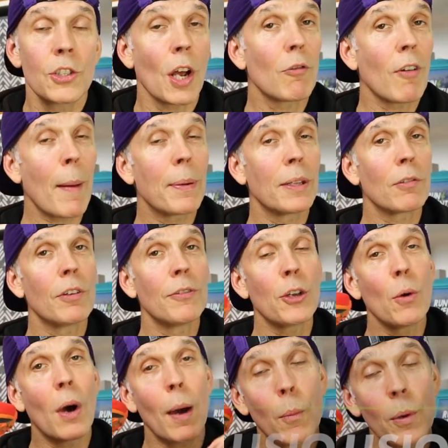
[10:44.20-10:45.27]
So wrapping the
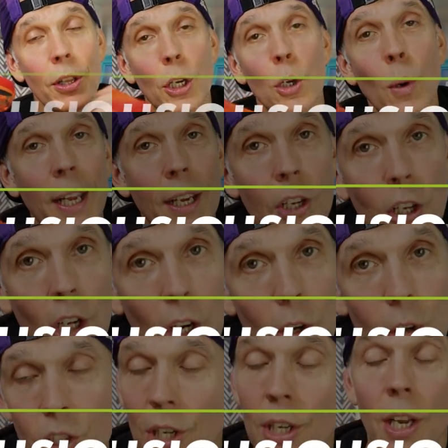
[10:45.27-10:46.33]
review up with a quick
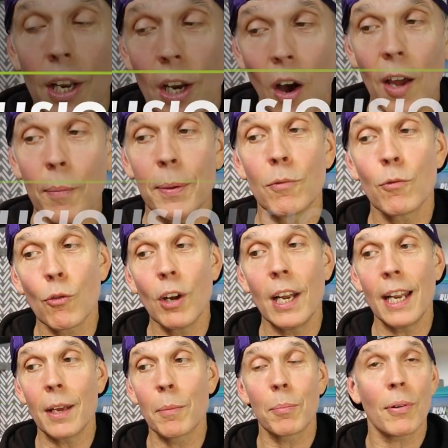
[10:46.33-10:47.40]
conclusion, and I've been
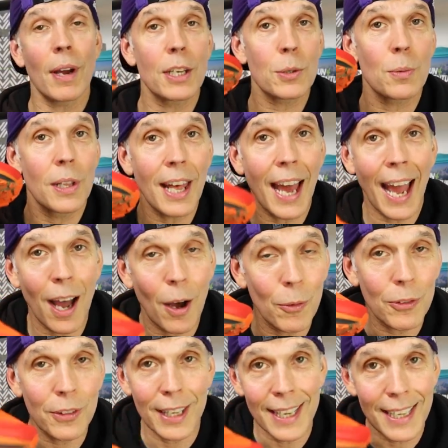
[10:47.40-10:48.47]
really impressed with
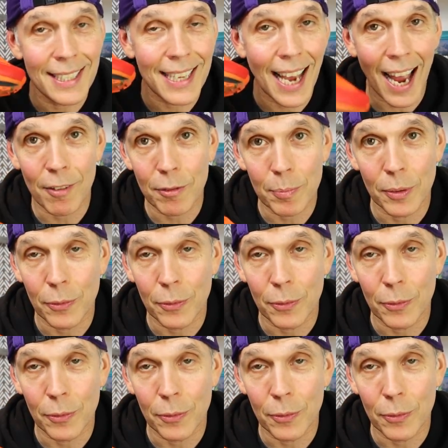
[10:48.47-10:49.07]
how these have